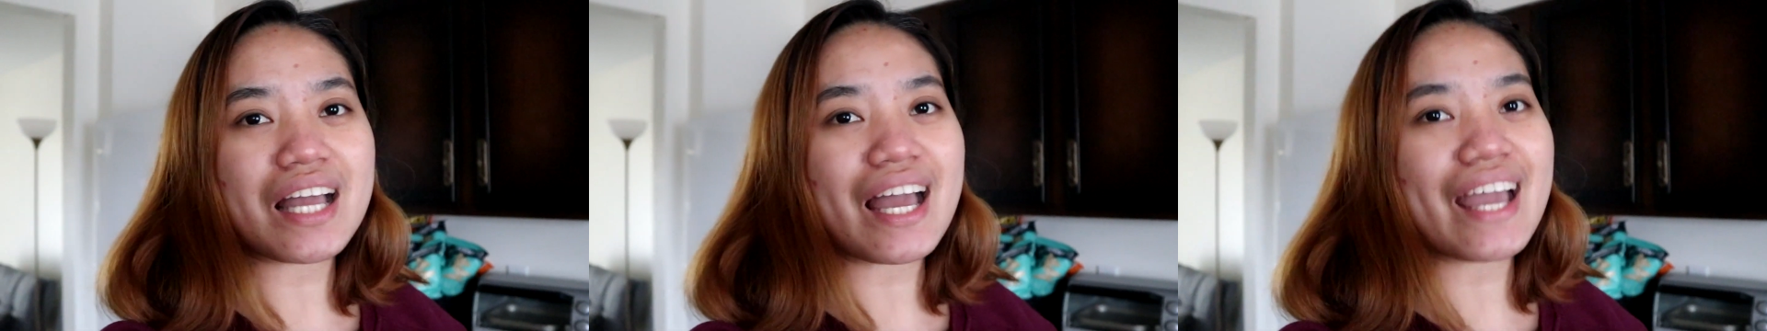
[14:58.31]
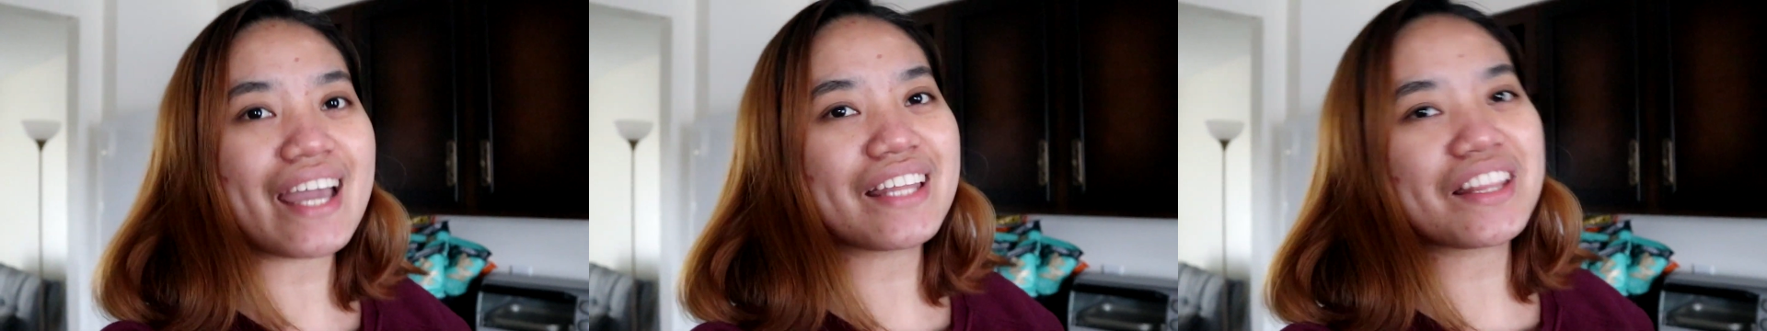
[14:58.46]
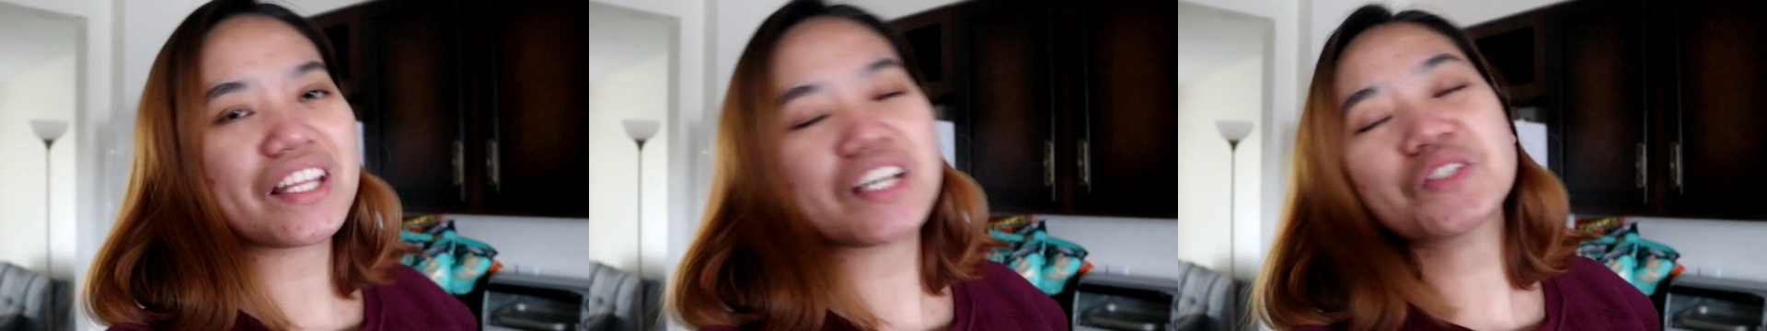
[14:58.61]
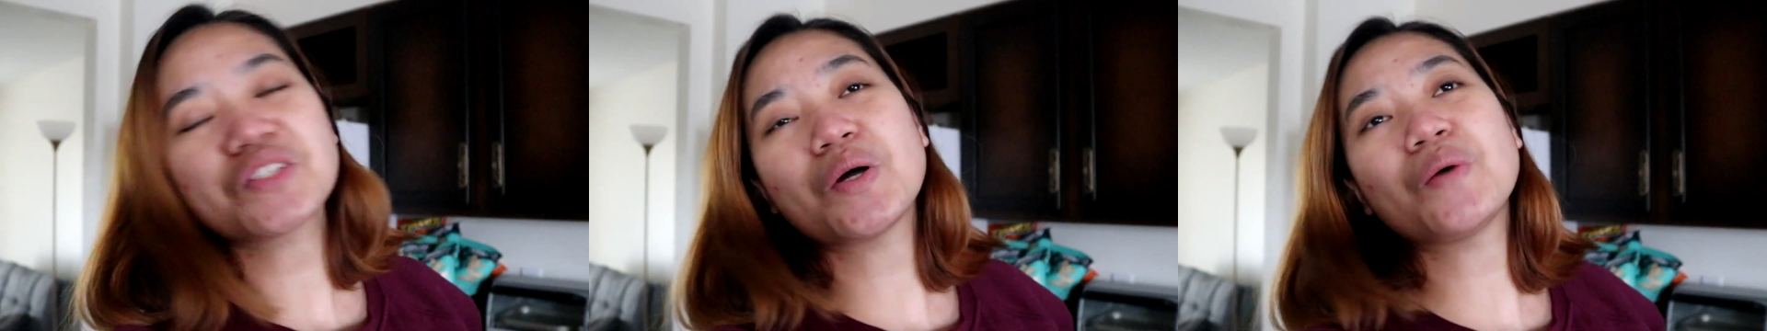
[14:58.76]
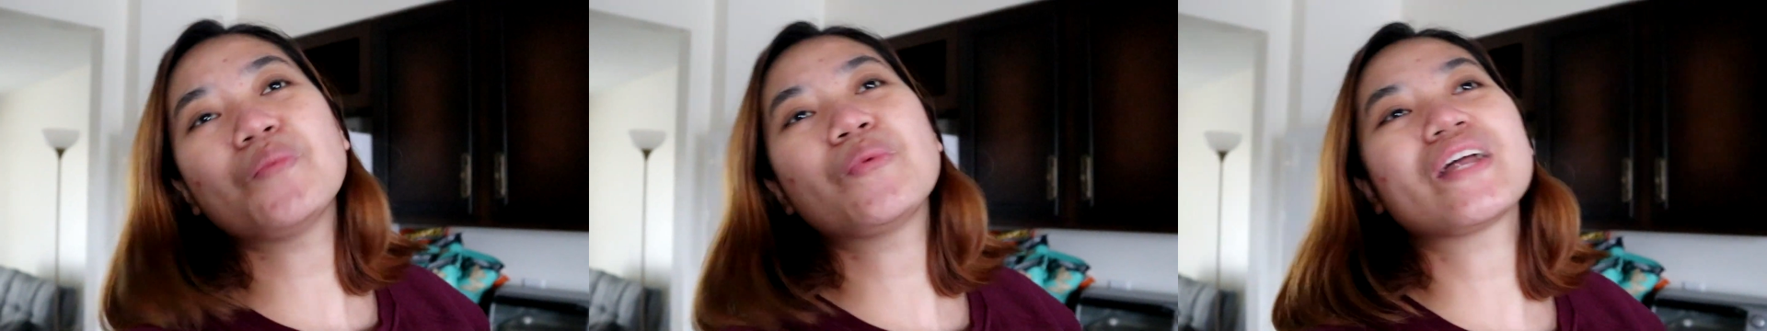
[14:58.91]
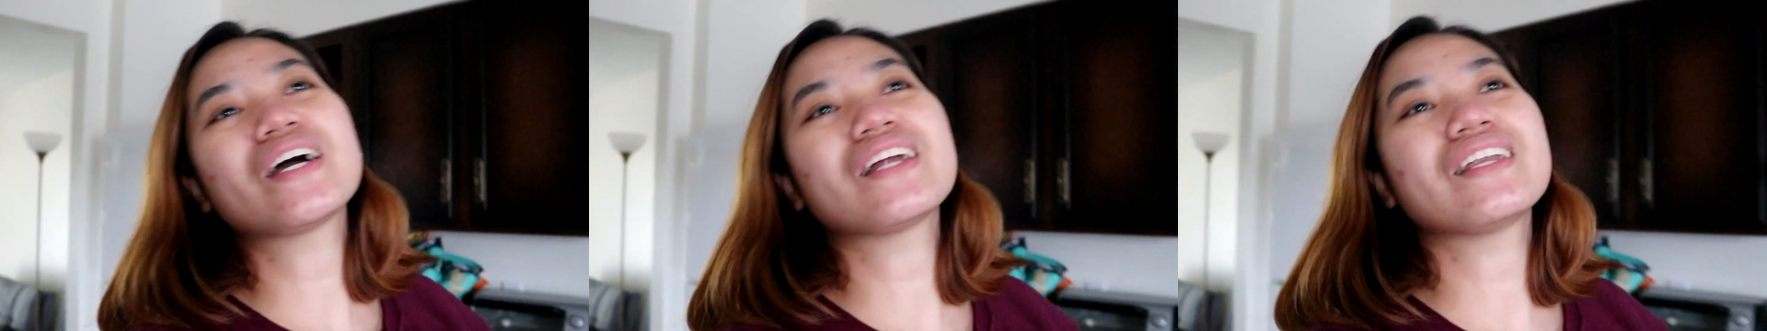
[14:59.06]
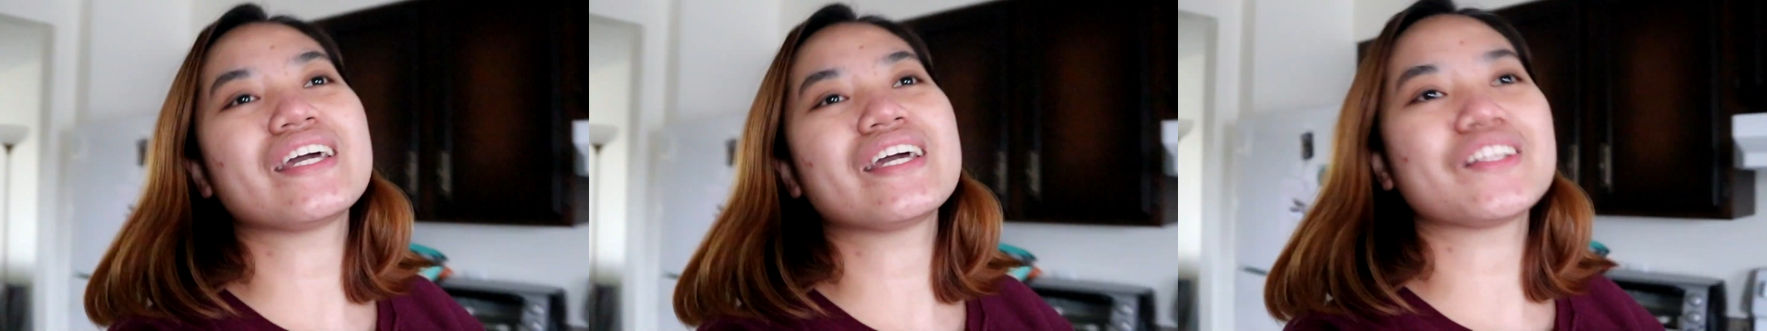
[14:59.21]
Kahit na
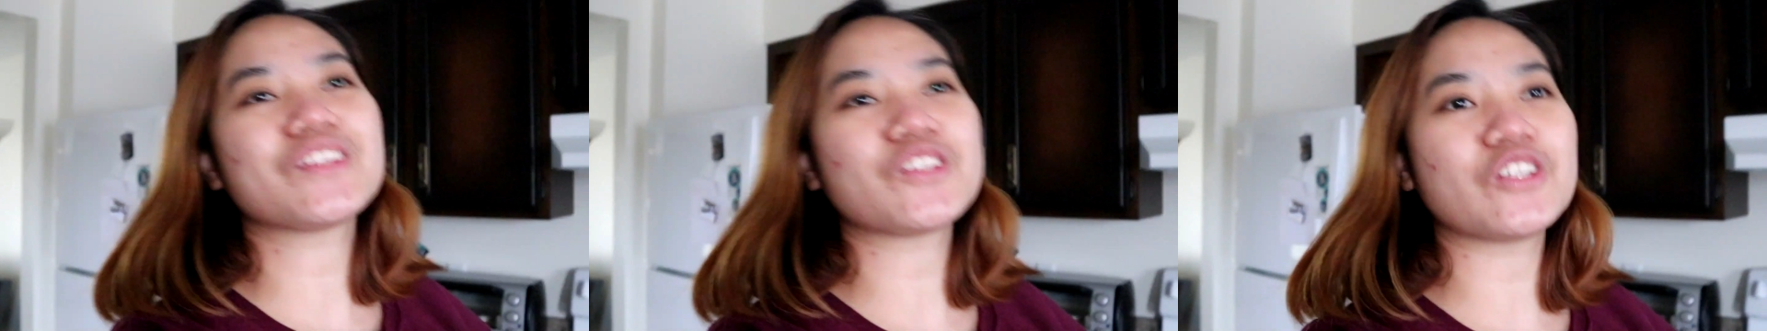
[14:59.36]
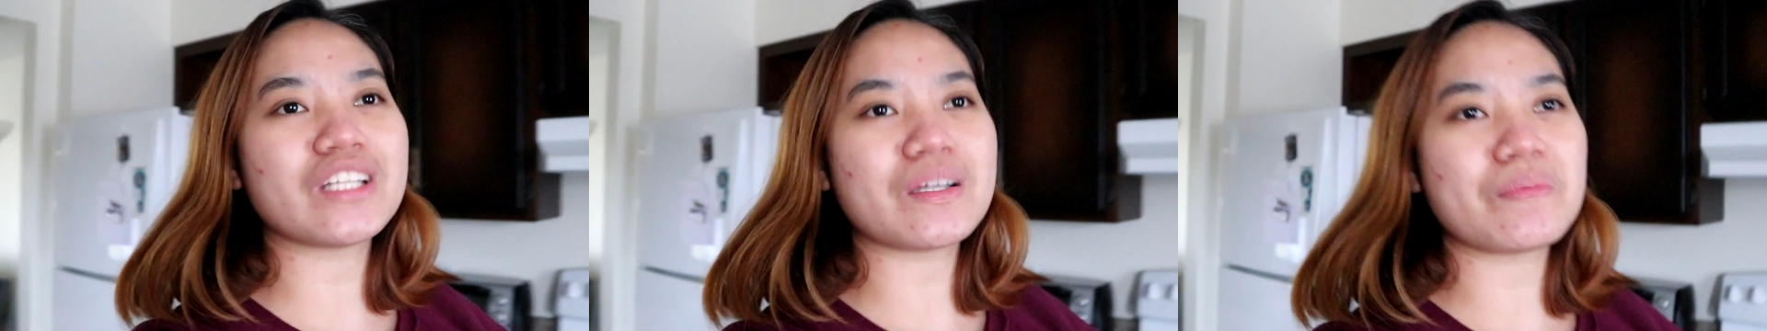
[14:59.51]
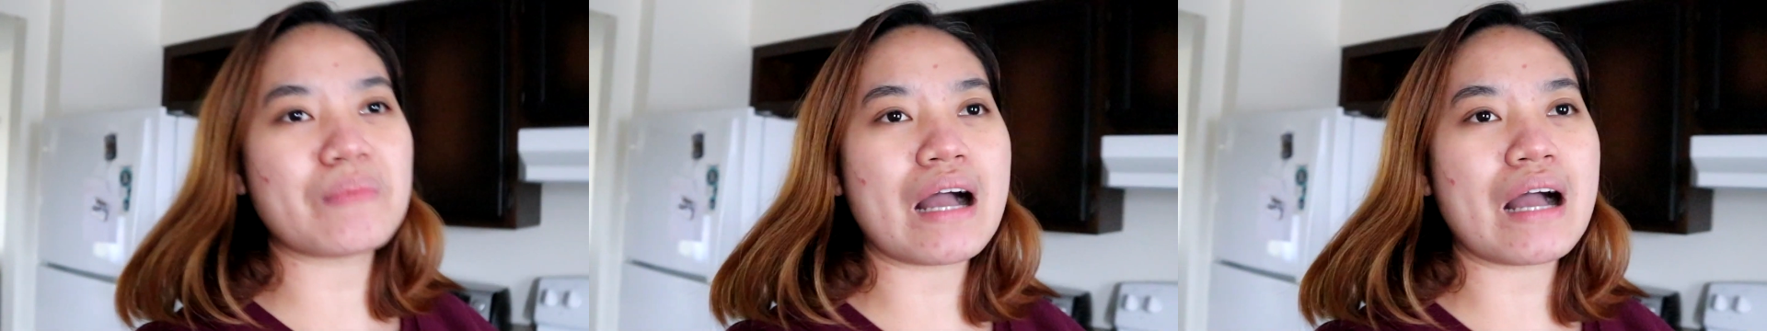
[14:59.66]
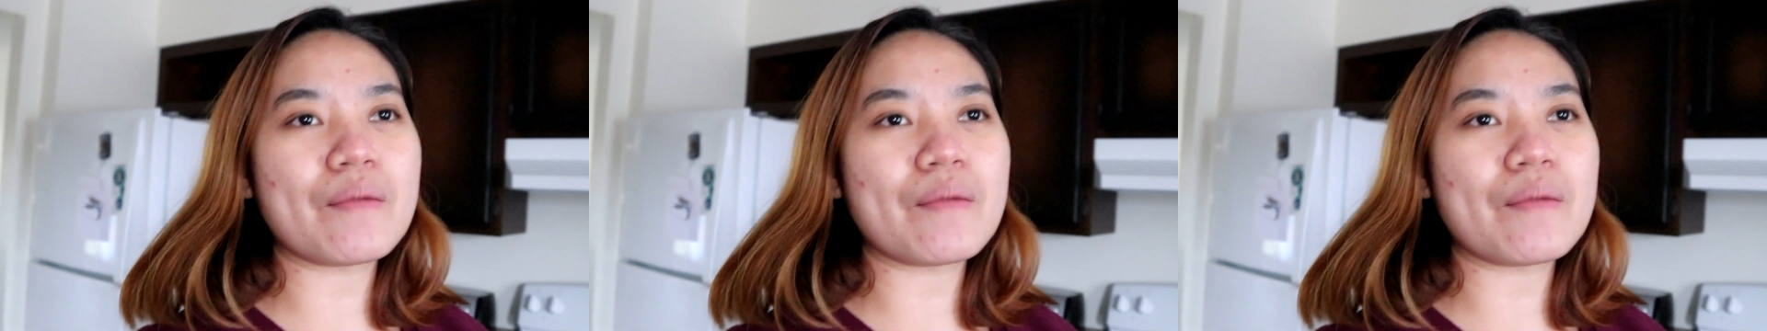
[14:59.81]
sobrang late to na